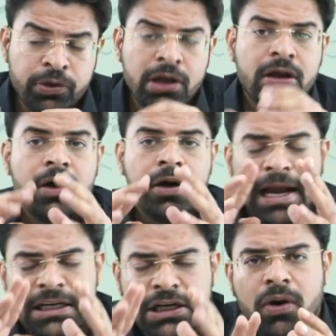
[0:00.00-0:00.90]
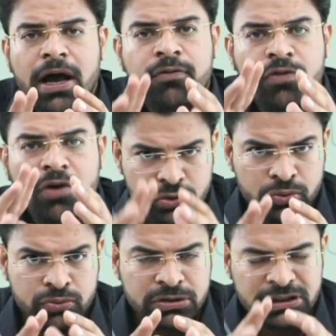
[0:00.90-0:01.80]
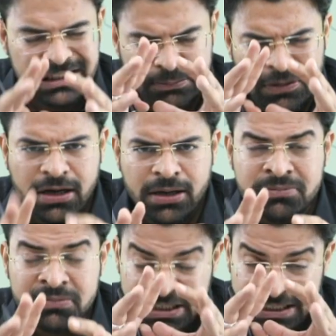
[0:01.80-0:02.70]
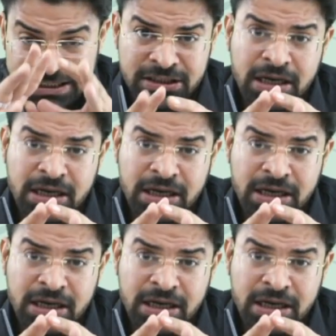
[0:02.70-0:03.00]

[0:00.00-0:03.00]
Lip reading: Right now I want to just mug up this result.